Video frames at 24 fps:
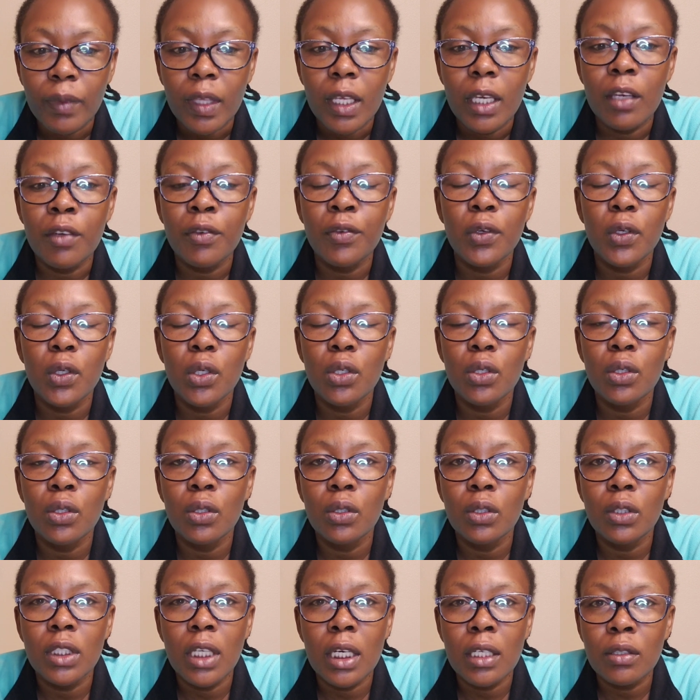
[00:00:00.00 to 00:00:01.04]
If you
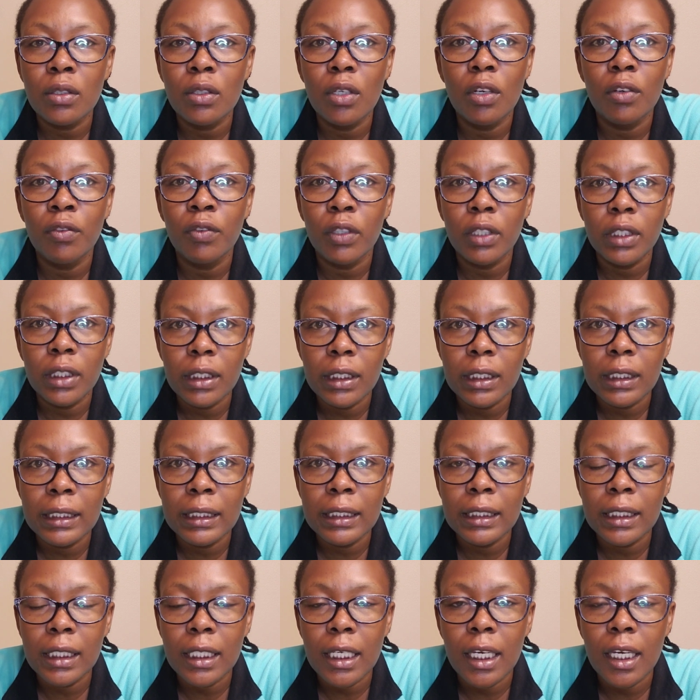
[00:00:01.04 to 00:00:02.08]
do just go for degree
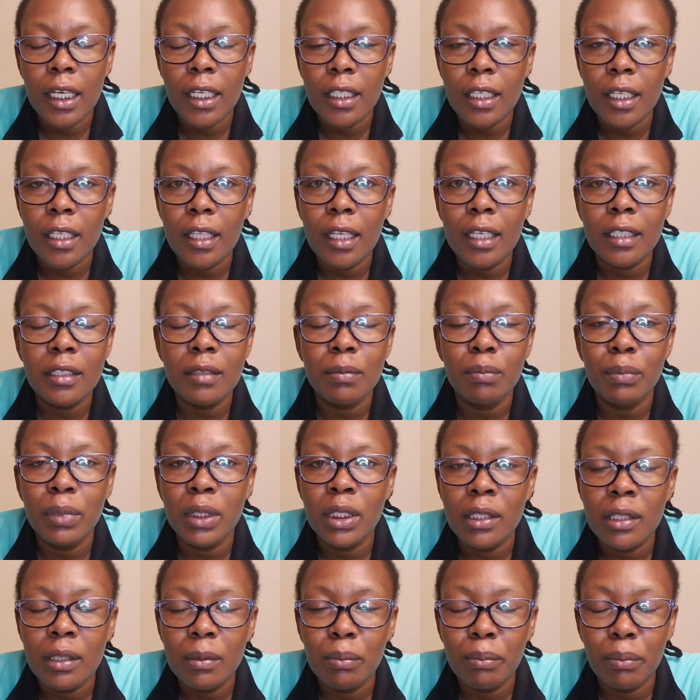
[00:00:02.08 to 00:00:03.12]
in Kenya, that's
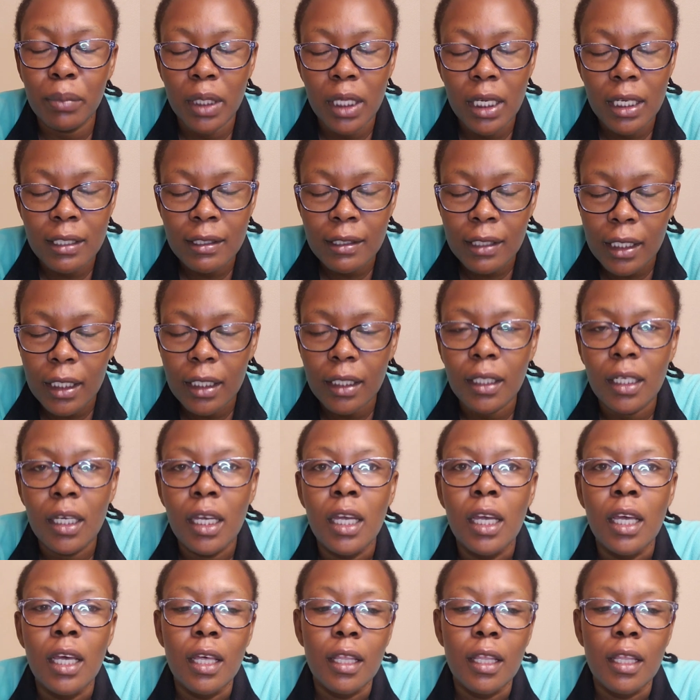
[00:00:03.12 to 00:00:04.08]
BSN.